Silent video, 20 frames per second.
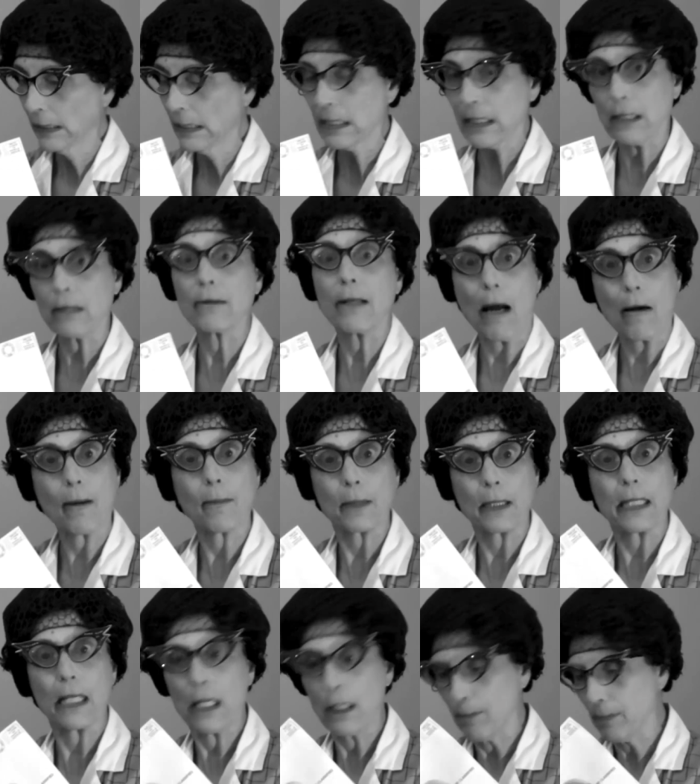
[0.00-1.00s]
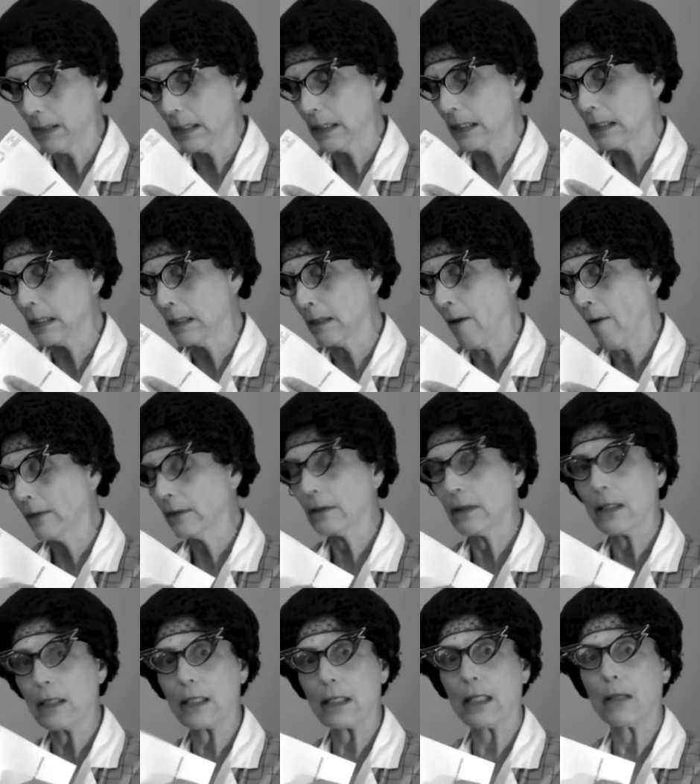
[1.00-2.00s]
So now I'm going to open it
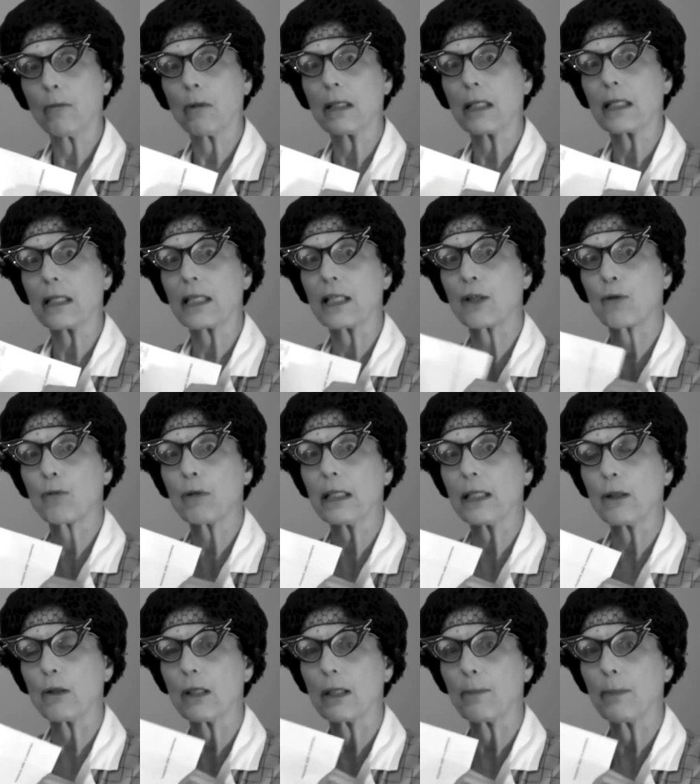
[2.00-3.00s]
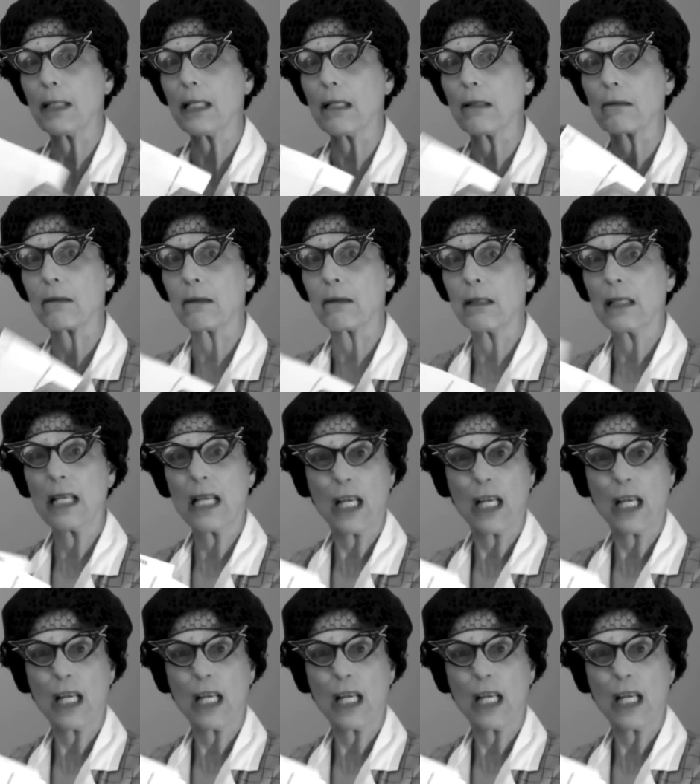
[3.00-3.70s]
and see what this is really all about.